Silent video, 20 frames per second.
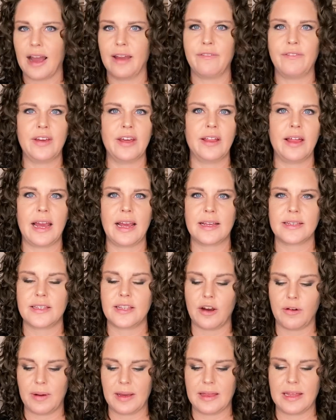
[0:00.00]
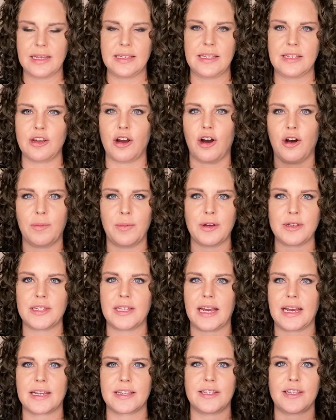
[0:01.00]
I feel like sewing this is almost
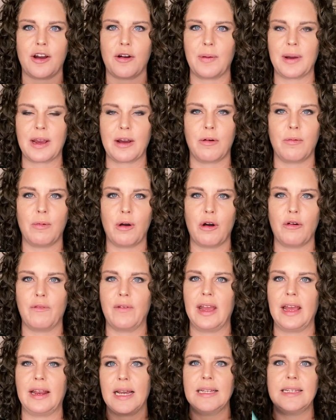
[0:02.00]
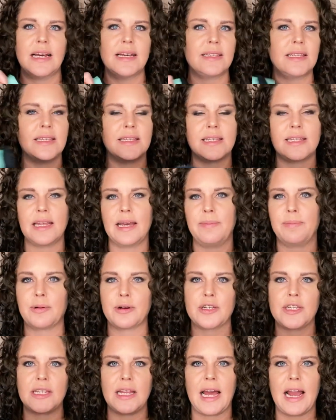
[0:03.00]
like sewing a woven. It doesn't slip
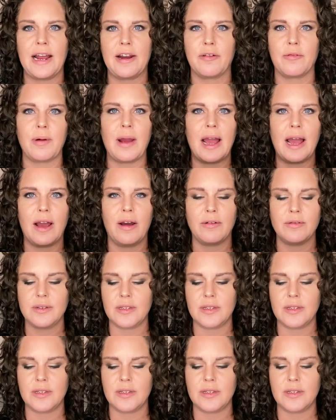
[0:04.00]
or slide around.